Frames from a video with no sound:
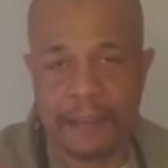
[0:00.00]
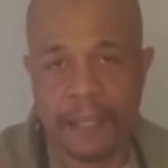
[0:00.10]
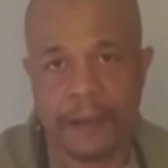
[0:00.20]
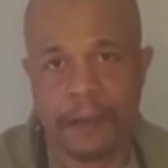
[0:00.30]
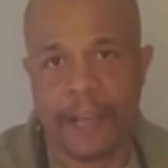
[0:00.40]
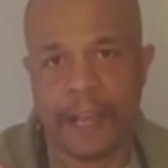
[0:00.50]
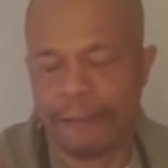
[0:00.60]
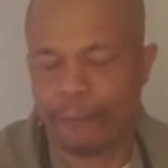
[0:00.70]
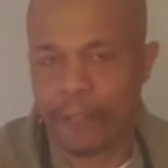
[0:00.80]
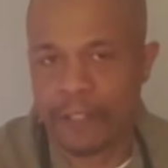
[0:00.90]
here, I've
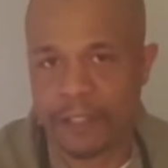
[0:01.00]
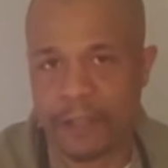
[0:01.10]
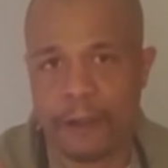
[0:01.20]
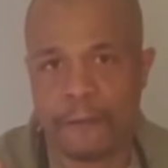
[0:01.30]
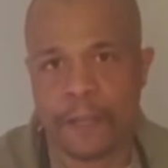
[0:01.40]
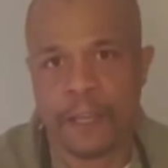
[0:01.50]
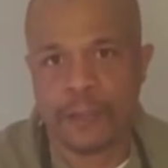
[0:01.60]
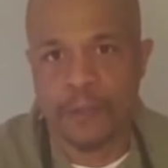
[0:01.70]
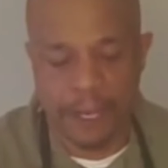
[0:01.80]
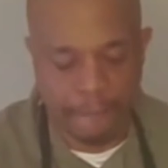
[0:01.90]
rinsed it off,
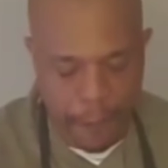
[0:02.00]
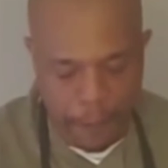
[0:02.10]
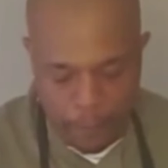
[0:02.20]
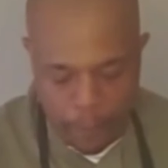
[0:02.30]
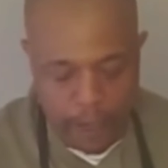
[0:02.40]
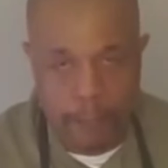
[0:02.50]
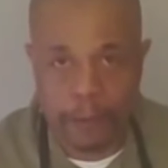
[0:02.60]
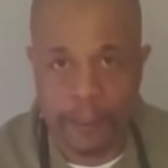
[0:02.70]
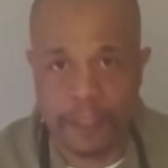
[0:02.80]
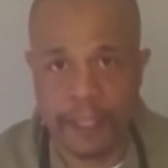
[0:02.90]
dried it very well. We're
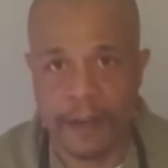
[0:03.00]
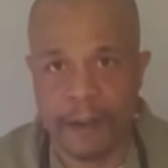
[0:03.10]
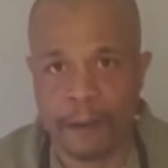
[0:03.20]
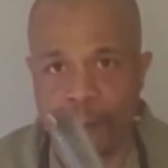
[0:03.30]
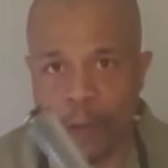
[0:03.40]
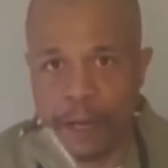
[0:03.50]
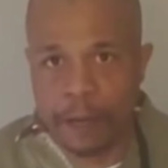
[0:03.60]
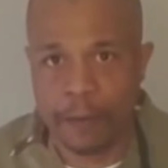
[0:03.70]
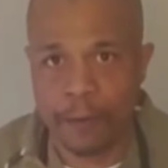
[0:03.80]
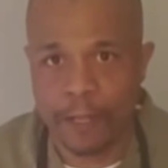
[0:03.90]
going to take our
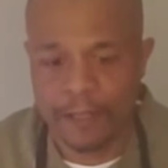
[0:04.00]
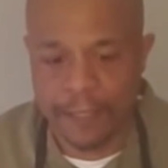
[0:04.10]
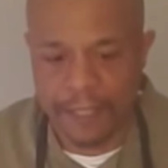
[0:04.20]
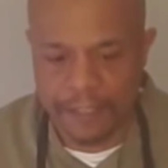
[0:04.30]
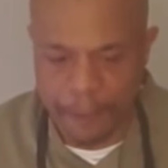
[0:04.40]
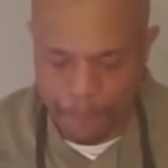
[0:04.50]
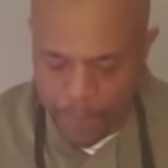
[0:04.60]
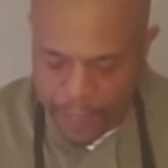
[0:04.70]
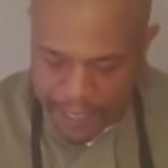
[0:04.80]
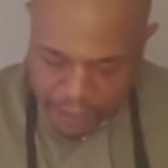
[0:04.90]
grater or our zester
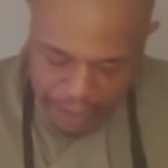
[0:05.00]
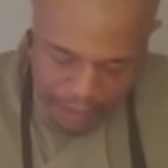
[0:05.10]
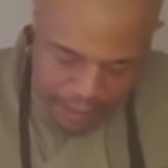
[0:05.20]
and just